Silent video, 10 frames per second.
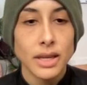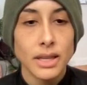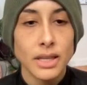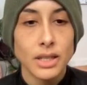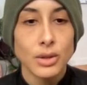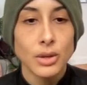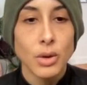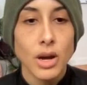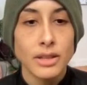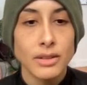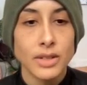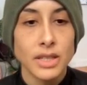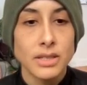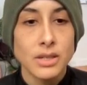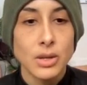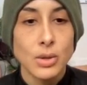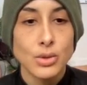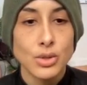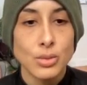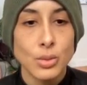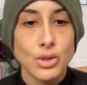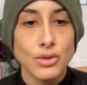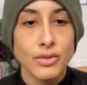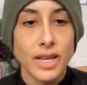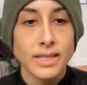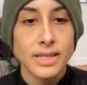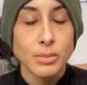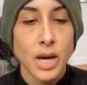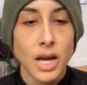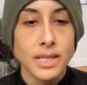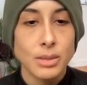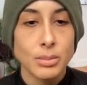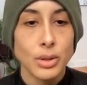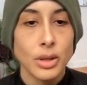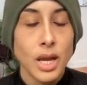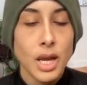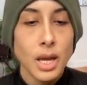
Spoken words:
And then you can walk the feet as close towards your face as possible.